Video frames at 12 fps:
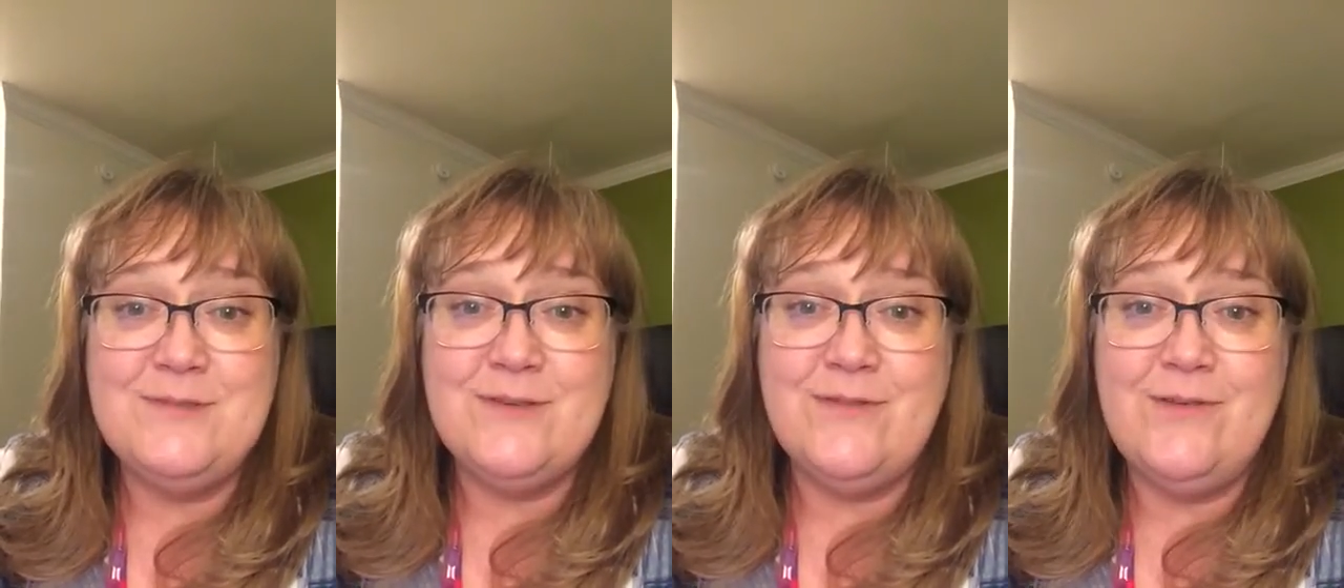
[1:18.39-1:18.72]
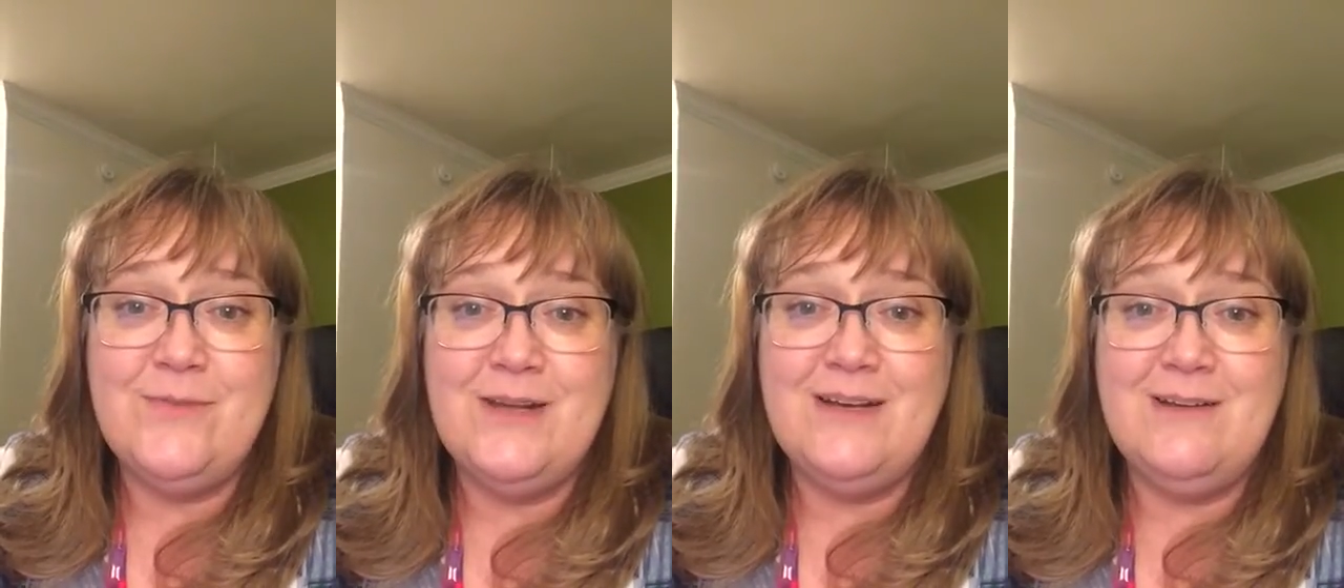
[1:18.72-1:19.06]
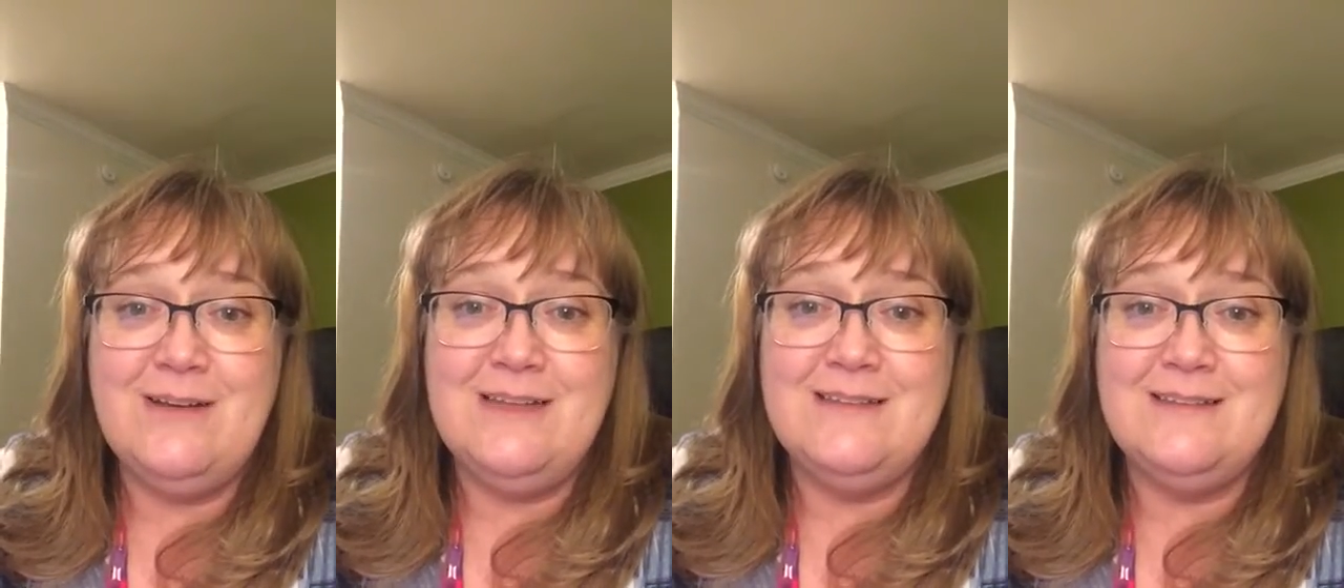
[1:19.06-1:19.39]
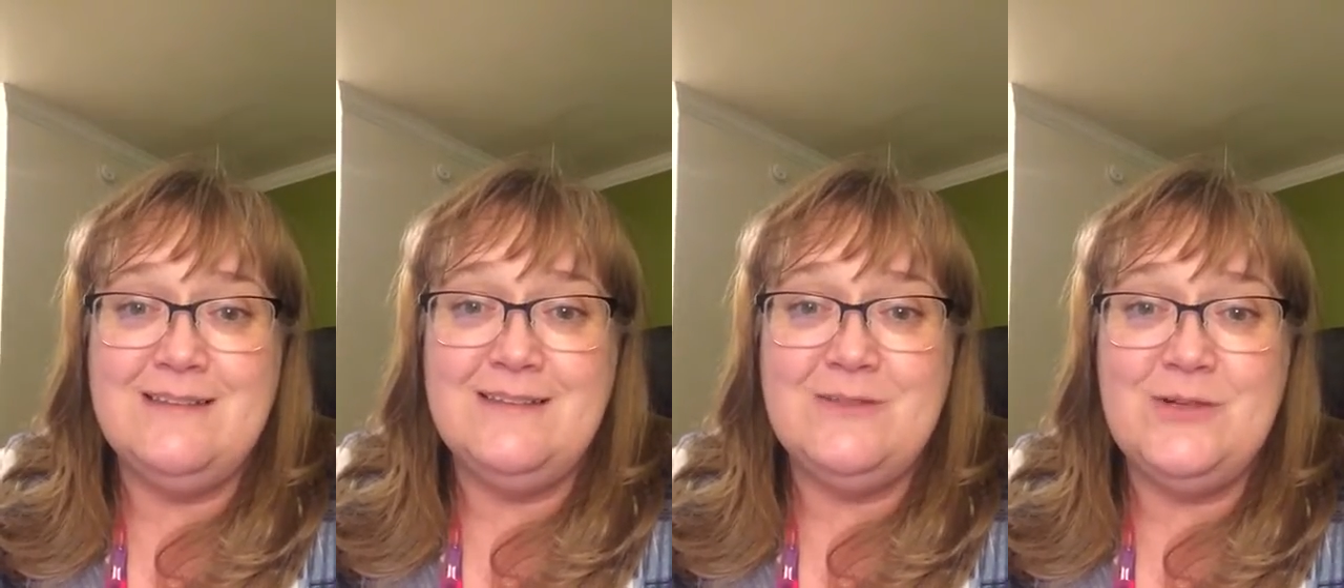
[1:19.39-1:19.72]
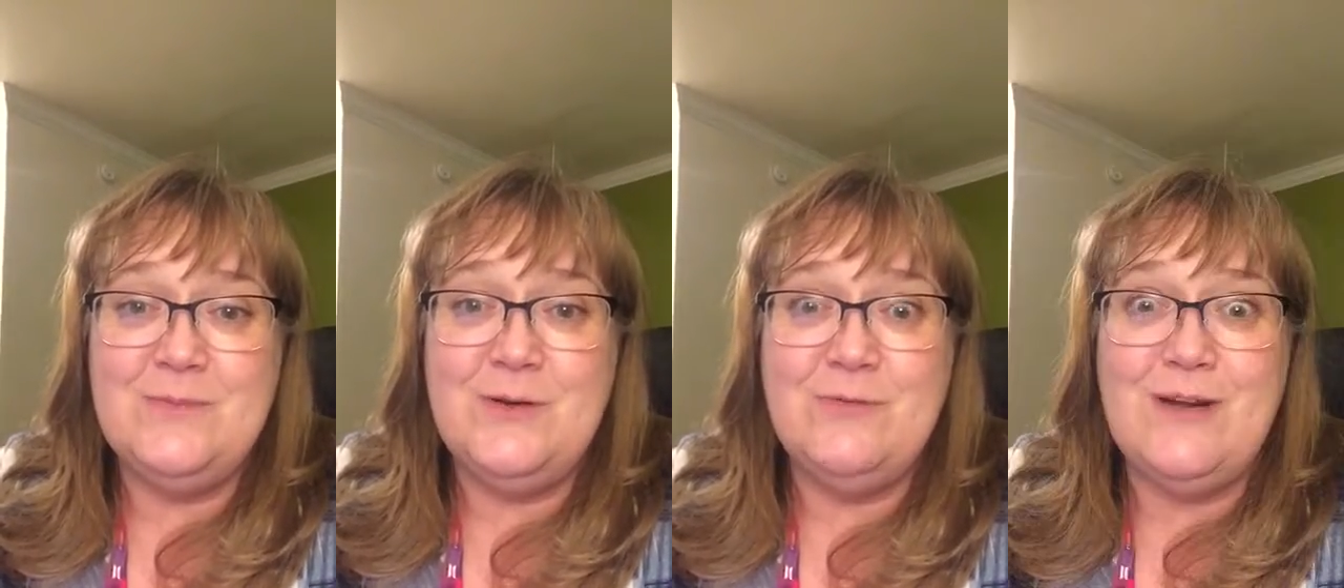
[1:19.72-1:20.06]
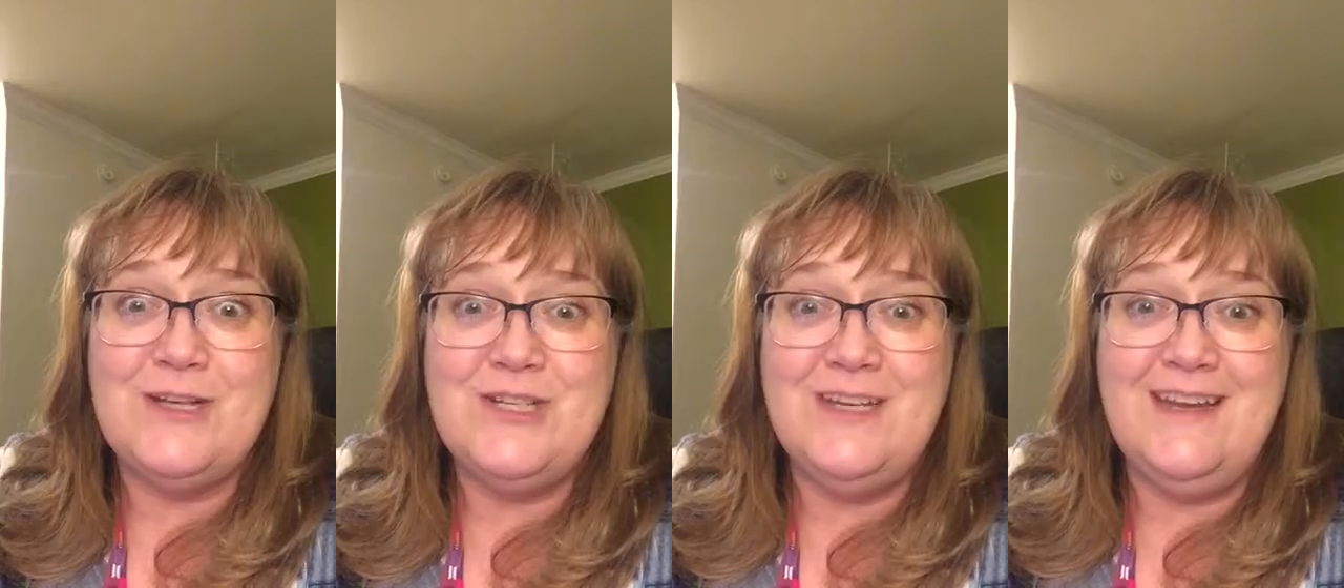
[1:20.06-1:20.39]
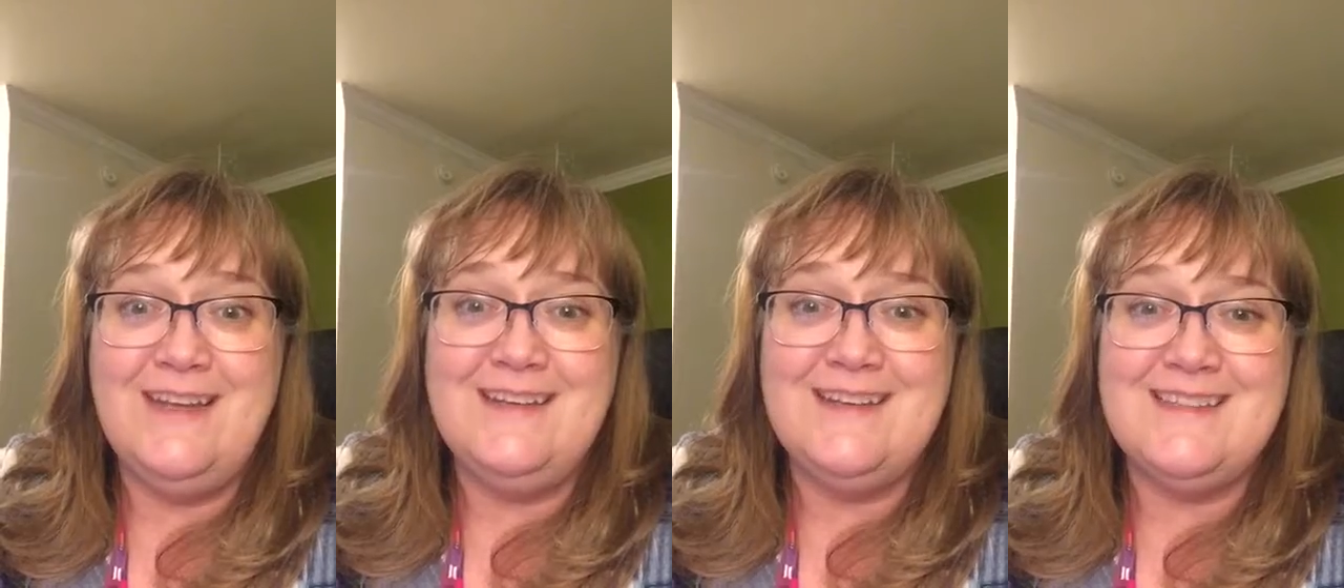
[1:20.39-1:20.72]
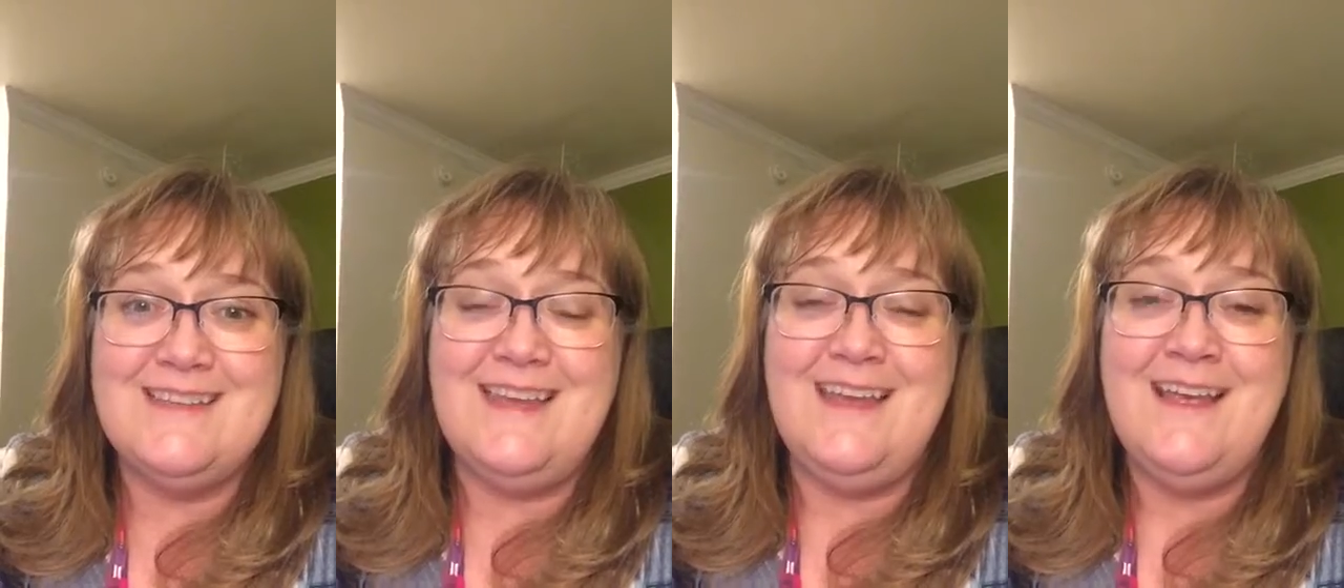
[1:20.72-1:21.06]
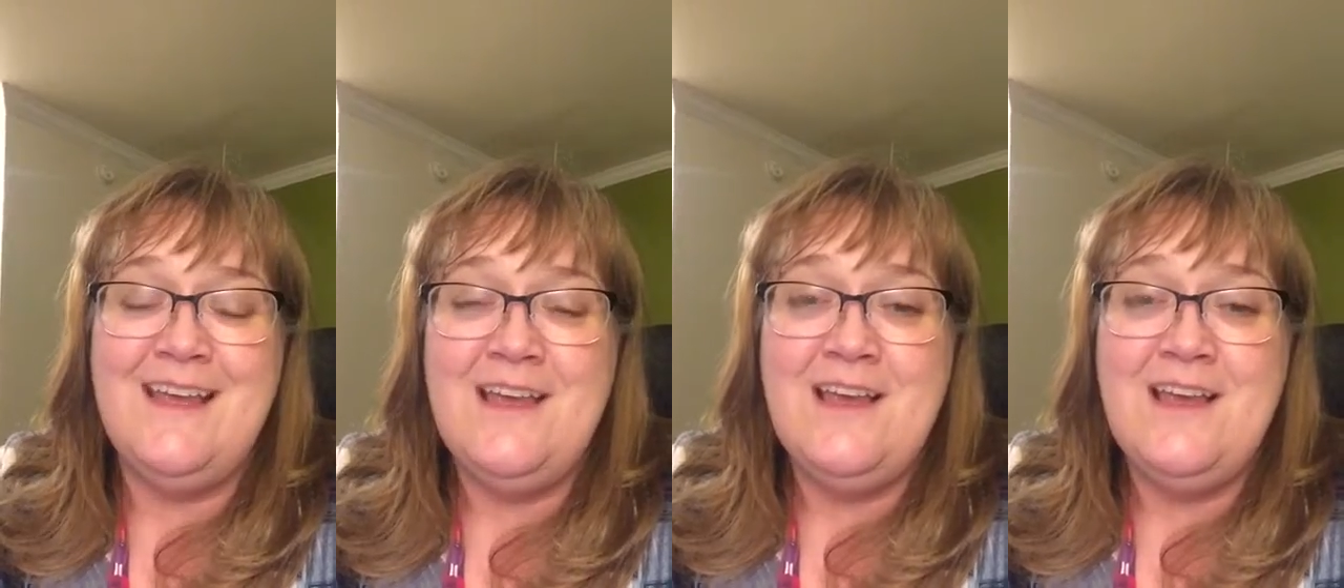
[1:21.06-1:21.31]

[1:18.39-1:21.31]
so everyone is going to be rushing in to see